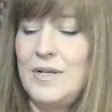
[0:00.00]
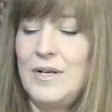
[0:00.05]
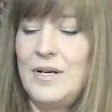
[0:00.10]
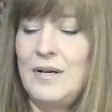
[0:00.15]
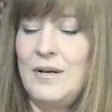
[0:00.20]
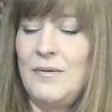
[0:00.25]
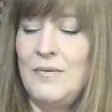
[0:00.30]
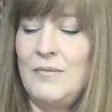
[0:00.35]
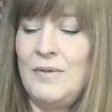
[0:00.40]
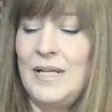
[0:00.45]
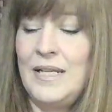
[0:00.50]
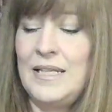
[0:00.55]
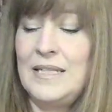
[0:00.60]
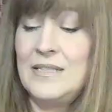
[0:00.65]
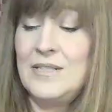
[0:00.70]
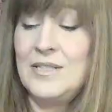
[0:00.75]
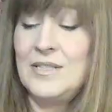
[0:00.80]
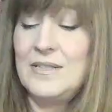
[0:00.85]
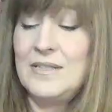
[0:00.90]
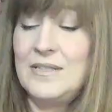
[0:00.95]
uh,
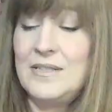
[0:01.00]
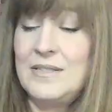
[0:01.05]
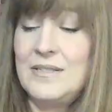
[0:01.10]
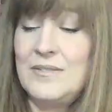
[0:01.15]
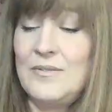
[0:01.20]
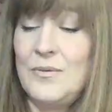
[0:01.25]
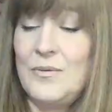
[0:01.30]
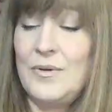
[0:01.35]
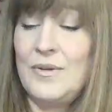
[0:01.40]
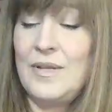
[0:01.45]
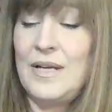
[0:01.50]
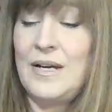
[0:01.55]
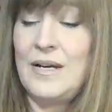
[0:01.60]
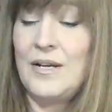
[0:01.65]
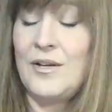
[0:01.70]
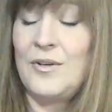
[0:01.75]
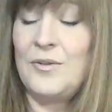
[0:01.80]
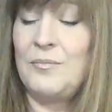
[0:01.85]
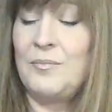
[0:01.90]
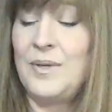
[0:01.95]
religious, or
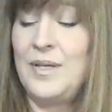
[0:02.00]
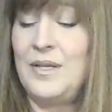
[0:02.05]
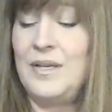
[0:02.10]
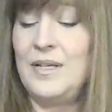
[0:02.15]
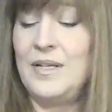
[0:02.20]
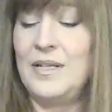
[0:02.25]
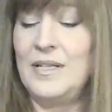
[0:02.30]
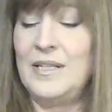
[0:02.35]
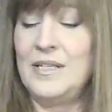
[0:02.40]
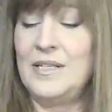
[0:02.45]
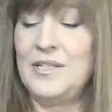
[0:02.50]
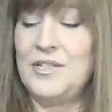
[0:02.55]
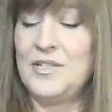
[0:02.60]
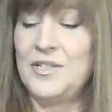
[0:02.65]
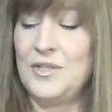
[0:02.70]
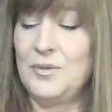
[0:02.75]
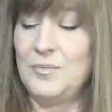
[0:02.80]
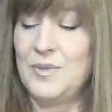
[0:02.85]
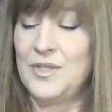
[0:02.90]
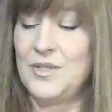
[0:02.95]
that could be an
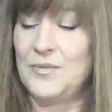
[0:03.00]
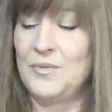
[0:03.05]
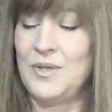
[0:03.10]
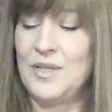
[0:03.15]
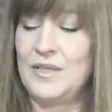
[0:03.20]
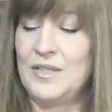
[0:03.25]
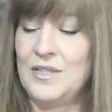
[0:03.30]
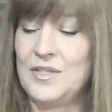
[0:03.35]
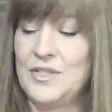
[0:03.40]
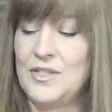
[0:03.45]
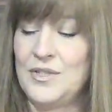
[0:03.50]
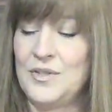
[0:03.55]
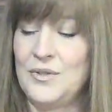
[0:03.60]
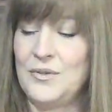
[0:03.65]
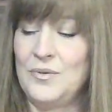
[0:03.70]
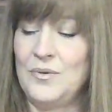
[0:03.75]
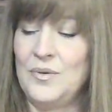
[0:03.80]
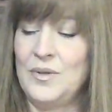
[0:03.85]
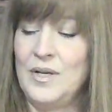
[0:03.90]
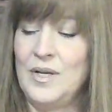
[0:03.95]
issue between the
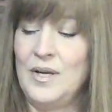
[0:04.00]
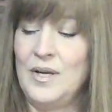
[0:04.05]
two.